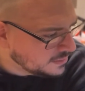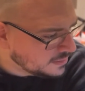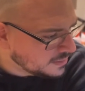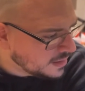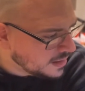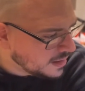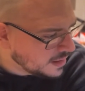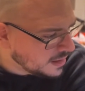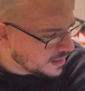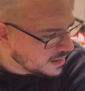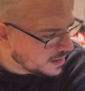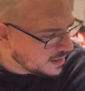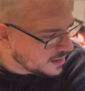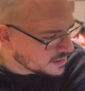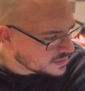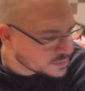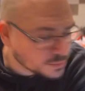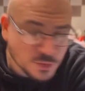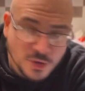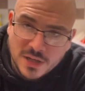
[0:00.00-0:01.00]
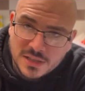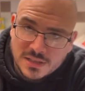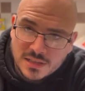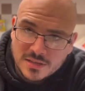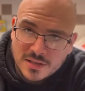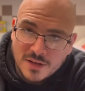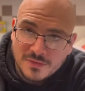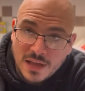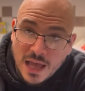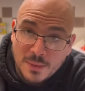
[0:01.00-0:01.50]
uh, some crazy
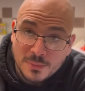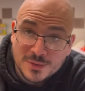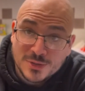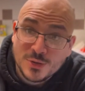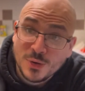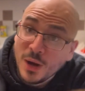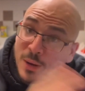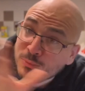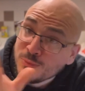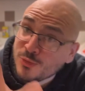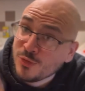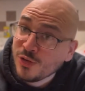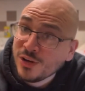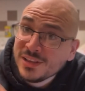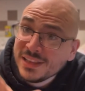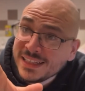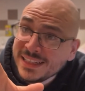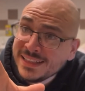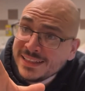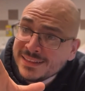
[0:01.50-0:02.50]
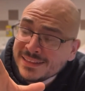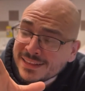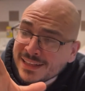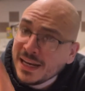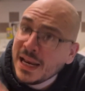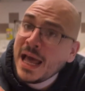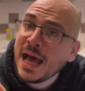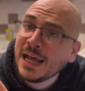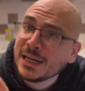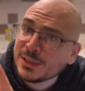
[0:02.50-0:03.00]
stuff happens. So I'm really
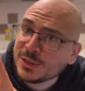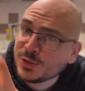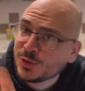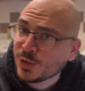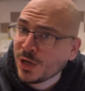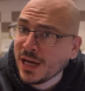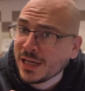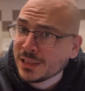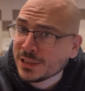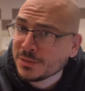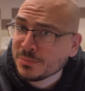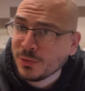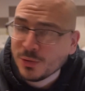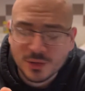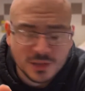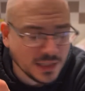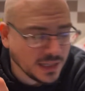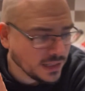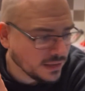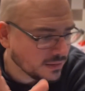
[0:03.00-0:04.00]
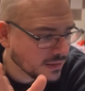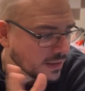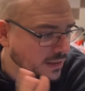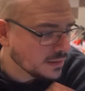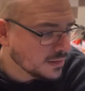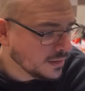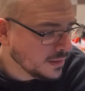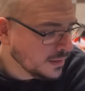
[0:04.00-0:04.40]
not trying to spoil anything.